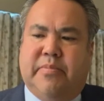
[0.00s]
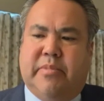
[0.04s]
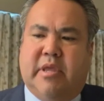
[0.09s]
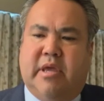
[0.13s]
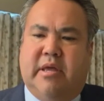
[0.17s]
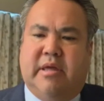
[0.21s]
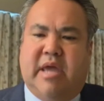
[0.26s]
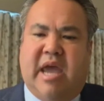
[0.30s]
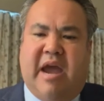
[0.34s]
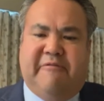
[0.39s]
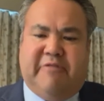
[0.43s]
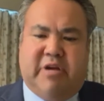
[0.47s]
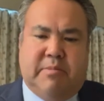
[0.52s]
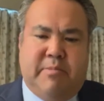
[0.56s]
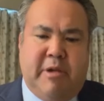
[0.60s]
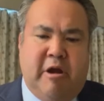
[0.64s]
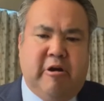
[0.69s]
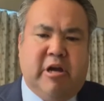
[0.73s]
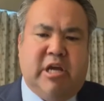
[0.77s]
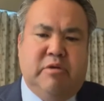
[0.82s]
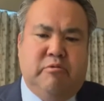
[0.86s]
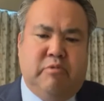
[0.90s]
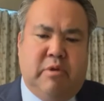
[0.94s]

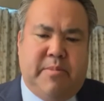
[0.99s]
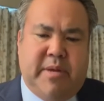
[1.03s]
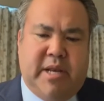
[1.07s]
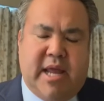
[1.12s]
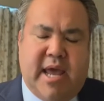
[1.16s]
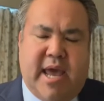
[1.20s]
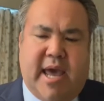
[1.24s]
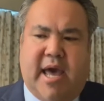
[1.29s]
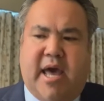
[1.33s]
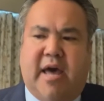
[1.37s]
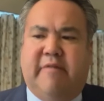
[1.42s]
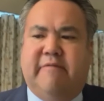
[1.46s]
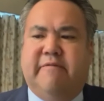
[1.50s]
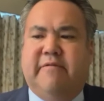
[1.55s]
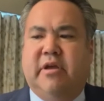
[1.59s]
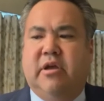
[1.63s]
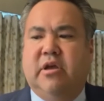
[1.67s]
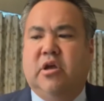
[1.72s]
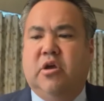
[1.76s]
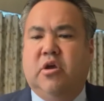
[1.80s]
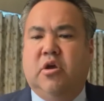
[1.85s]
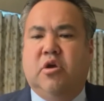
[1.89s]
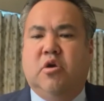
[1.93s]
African-American women have.
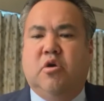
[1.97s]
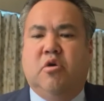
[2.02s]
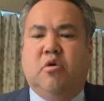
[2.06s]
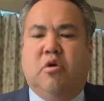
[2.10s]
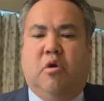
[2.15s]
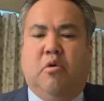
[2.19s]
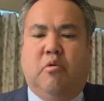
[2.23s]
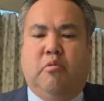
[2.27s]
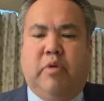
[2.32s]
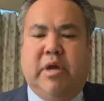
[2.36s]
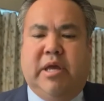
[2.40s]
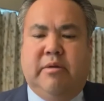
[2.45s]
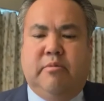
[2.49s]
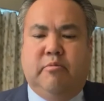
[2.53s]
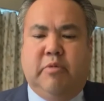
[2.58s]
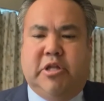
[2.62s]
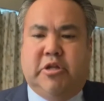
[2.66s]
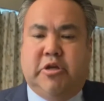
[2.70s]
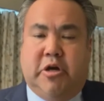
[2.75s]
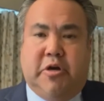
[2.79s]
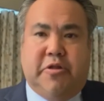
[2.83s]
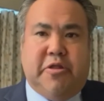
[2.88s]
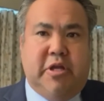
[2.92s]
Well, we
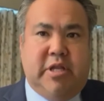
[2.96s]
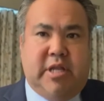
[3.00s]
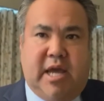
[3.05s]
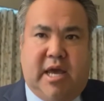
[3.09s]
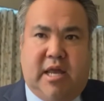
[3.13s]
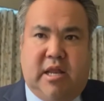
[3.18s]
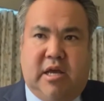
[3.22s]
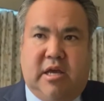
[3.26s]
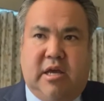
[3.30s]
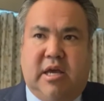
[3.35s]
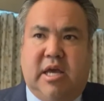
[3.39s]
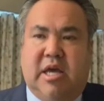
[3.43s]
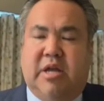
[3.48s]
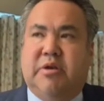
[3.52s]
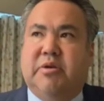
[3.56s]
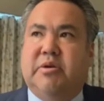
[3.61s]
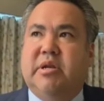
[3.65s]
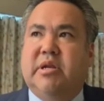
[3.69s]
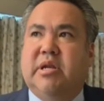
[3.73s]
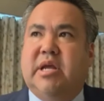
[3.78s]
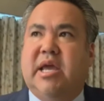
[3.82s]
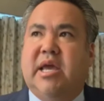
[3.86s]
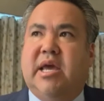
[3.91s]
took the data
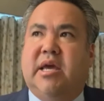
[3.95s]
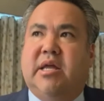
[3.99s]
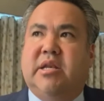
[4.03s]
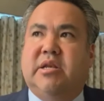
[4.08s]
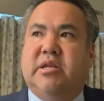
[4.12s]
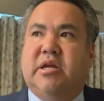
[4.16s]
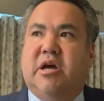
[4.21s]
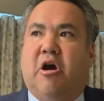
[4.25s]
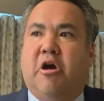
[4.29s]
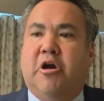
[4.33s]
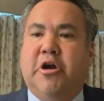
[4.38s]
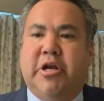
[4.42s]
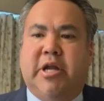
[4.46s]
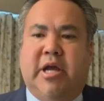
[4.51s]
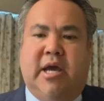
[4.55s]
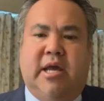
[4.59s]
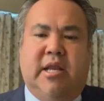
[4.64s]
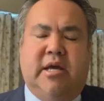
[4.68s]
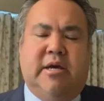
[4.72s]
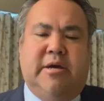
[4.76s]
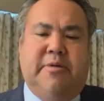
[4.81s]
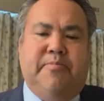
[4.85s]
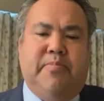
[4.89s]
and our
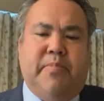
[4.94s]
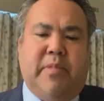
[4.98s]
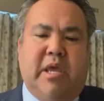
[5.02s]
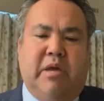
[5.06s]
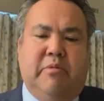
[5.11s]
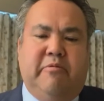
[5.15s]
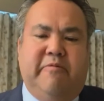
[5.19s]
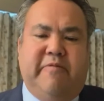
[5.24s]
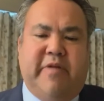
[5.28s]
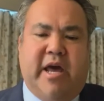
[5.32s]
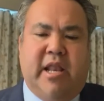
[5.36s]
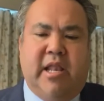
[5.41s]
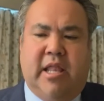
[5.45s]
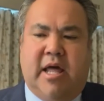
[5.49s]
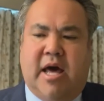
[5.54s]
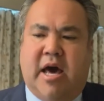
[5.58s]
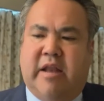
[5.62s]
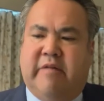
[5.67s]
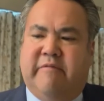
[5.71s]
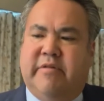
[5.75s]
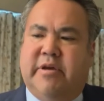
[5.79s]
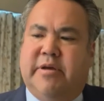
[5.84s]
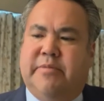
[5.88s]
data, and we've got a lot
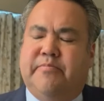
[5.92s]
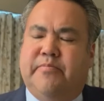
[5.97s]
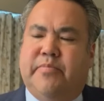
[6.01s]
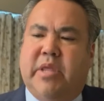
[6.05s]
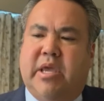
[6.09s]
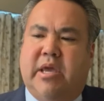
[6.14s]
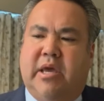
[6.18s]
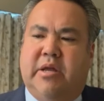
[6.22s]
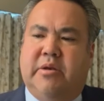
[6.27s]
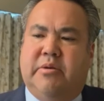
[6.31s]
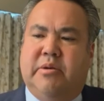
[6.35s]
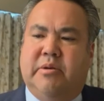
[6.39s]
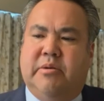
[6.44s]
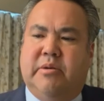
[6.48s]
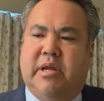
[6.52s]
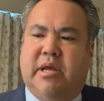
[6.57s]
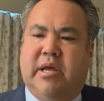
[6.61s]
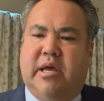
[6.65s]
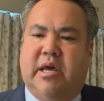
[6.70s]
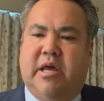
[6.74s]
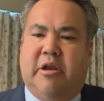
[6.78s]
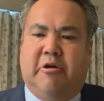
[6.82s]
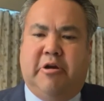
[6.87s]
of it, and
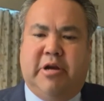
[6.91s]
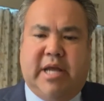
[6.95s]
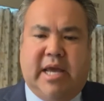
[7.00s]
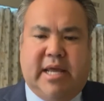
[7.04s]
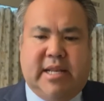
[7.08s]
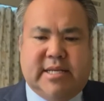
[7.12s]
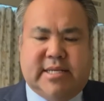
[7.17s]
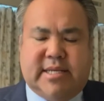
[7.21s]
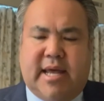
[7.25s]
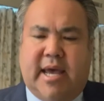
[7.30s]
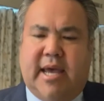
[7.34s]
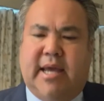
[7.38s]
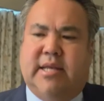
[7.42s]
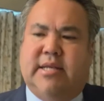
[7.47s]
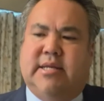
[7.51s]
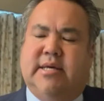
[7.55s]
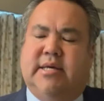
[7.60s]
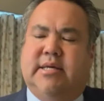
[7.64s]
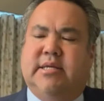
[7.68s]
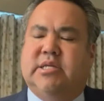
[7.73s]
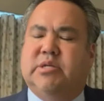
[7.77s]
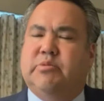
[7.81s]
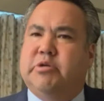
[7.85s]
our data
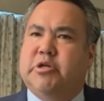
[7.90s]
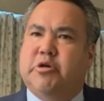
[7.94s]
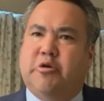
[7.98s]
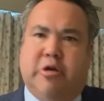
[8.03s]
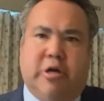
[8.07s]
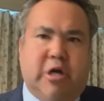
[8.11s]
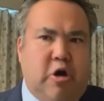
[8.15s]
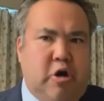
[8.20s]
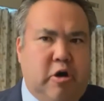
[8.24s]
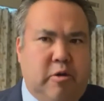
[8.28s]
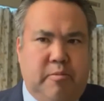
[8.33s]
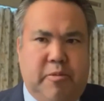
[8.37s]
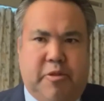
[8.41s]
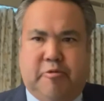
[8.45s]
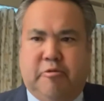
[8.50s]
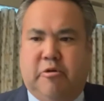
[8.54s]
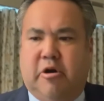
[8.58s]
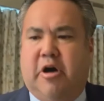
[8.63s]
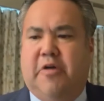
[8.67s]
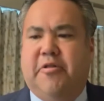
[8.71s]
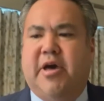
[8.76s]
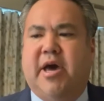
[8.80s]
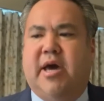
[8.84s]
scientists sort of combed through
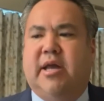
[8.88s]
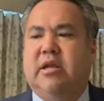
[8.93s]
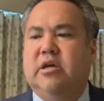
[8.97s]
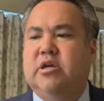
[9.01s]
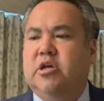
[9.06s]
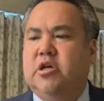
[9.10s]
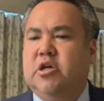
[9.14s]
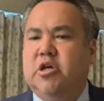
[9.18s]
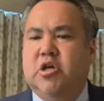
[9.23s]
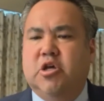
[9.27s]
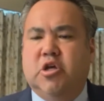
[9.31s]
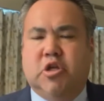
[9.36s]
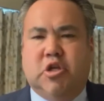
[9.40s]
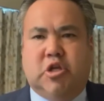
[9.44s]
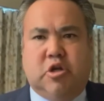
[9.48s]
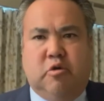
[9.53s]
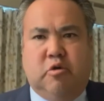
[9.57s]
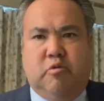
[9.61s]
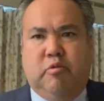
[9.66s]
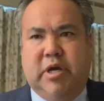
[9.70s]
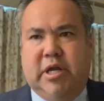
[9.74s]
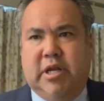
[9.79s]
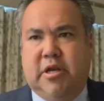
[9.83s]
all that. So
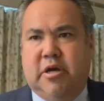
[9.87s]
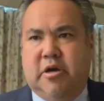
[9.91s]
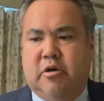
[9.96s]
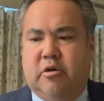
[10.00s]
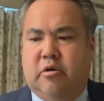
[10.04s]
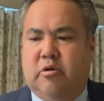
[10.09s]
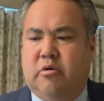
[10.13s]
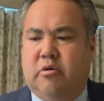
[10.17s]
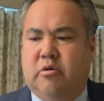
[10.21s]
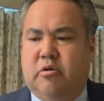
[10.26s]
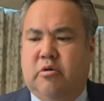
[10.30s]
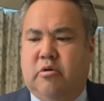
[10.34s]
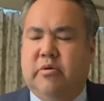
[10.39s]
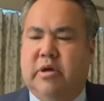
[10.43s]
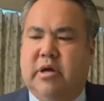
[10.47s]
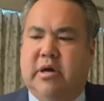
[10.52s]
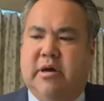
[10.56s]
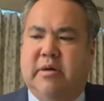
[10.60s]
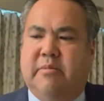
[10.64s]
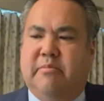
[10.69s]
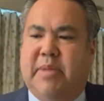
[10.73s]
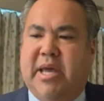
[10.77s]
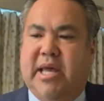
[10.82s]
we know,
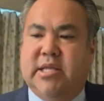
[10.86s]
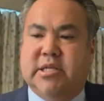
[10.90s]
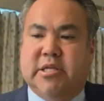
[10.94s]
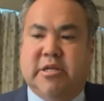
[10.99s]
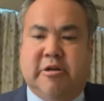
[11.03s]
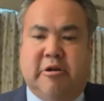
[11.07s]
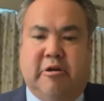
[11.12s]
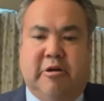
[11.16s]
based on our